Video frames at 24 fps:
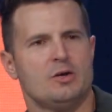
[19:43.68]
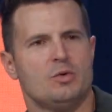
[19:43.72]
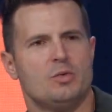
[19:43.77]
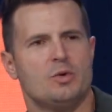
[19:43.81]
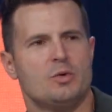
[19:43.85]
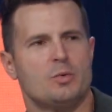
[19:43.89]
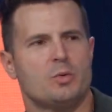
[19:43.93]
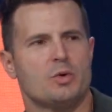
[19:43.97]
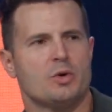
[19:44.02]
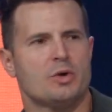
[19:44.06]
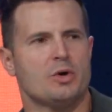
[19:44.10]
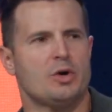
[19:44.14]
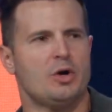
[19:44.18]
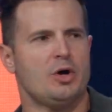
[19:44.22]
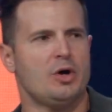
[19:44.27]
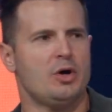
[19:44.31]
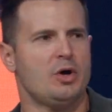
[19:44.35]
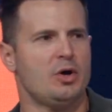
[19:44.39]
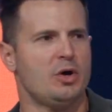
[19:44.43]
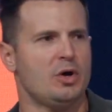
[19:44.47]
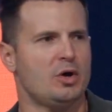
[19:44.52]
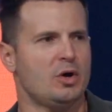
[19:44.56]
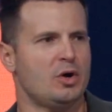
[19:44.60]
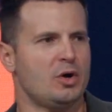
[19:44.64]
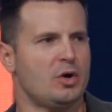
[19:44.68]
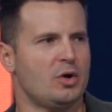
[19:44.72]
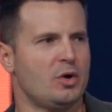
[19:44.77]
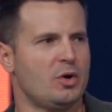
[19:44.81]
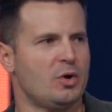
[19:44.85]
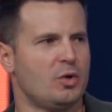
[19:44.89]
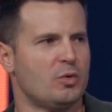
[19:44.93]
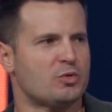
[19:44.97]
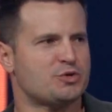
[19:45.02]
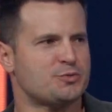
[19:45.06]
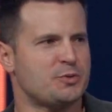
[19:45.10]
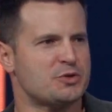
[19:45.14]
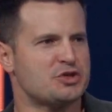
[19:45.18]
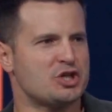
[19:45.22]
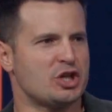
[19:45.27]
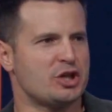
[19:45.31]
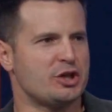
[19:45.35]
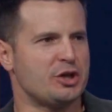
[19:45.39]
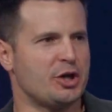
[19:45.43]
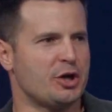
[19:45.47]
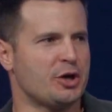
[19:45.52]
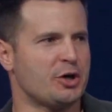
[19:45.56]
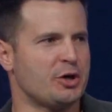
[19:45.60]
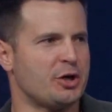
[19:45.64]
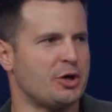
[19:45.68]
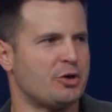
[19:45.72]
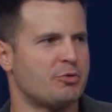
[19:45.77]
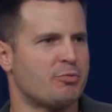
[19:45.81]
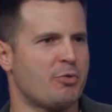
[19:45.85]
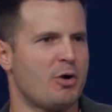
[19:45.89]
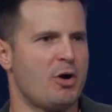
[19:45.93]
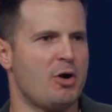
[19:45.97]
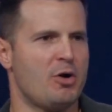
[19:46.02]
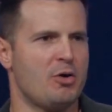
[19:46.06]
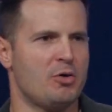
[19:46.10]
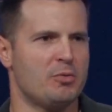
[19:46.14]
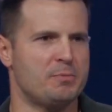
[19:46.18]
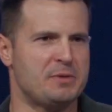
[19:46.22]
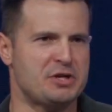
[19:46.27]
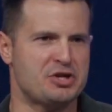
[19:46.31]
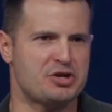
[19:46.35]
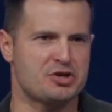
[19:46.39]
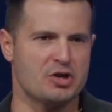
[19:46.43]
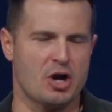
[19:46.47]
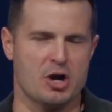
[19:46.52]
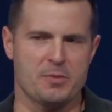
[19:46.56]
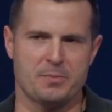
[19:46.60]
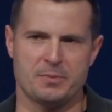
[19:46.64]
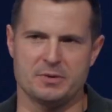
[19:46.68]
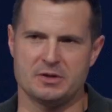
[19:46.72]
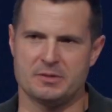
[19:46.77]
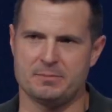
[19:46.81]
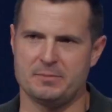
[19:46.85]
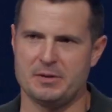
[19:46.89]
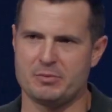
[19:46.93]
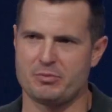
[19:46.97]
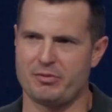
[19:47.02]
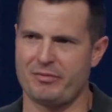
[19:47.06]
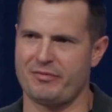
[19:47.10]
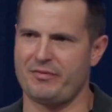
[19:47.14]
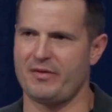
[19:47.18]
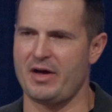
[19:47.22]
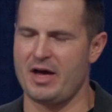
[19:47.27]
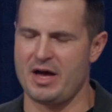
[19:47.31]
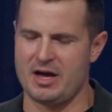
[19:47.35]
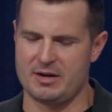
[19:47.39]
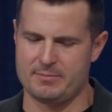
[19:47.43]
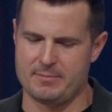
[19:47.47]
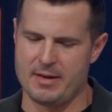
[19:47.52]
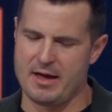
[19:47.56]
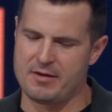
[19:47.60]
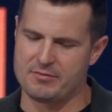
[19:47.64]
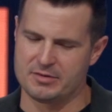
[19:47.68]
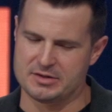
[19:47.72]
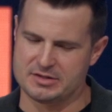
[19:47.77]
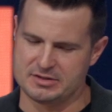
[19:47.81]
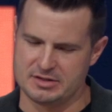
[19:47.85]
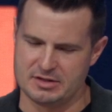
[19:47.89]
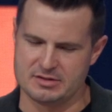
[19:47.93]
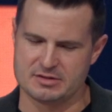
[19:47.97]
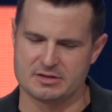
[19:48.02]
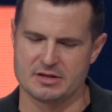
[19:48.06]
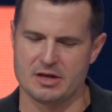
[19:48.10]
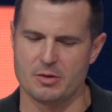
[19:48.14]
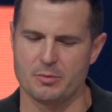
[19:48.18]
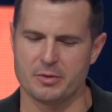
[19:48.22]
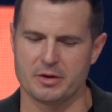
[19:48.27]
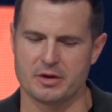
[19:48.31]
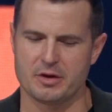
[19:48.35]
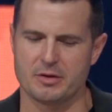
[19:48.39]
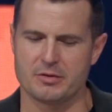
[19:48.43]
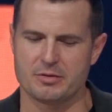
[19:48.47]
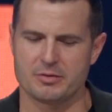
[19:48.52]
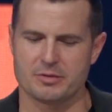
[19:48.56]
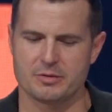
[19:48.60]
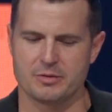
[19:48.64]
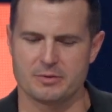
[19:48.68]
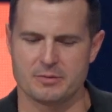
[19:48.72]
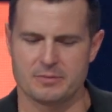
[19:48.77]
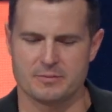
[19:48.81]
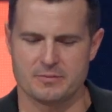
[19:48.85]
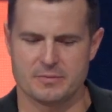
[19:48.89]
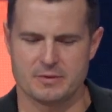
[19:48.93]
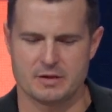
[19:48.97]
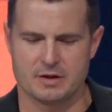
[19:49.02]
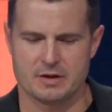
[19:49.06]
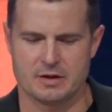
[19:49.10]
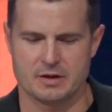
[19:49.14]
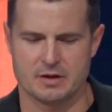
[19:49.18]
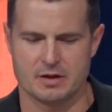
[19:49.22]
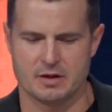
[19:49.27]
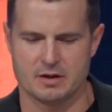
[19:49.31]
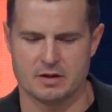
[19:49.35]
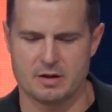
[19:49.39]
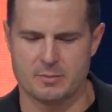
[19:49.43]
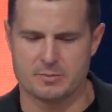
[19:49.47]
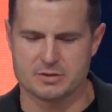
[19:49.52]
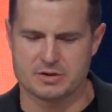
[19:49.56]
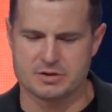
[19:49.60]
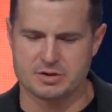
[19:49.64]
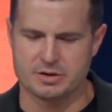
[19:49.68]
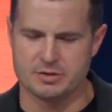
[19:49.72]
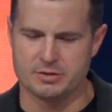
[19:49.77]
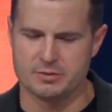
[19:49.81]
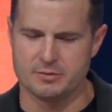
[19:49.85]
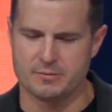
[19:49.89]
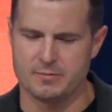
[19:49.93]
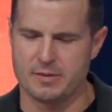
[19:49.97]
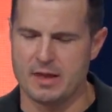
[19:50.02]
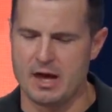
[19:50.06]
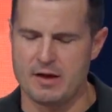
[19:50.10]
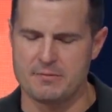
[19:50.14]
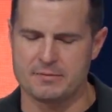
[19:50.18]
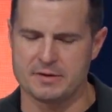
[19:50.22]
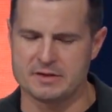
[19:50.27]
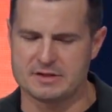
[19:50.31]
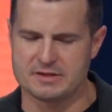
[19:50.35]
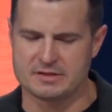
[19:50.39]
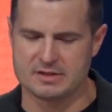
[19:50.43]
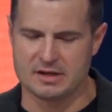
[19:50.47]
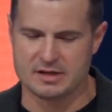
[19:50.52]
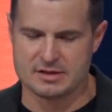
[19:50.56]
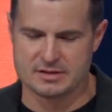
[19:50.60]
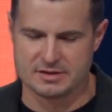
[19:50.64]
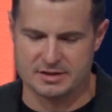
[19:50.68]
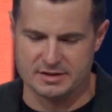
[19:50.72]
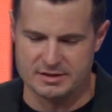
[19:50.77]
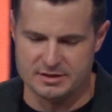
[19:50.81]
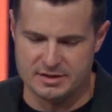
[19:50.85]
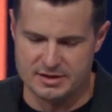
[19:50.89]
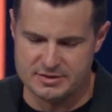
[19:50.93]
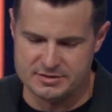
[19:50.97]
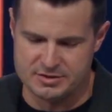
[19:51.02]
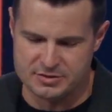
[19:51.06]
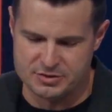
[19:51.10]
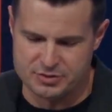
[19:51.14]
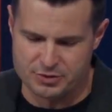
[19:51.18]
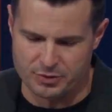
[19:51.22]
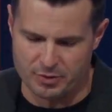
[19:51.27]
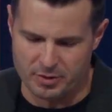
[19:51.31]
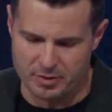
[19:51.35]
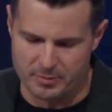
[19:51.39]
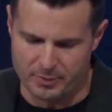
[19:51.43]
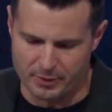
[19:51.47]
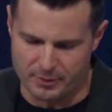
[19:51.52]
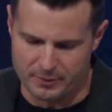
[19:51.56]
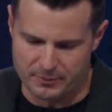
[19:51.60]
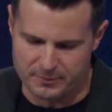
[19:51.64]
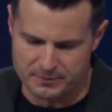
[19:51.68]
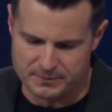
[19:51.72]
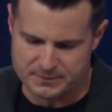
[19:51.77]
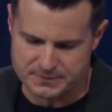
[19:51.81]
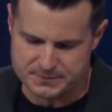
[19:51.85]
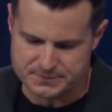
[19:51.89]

when we're supposed to learn and grow and be sharpened and be refined by every season that we go through. Number 2, every season is enjoyable.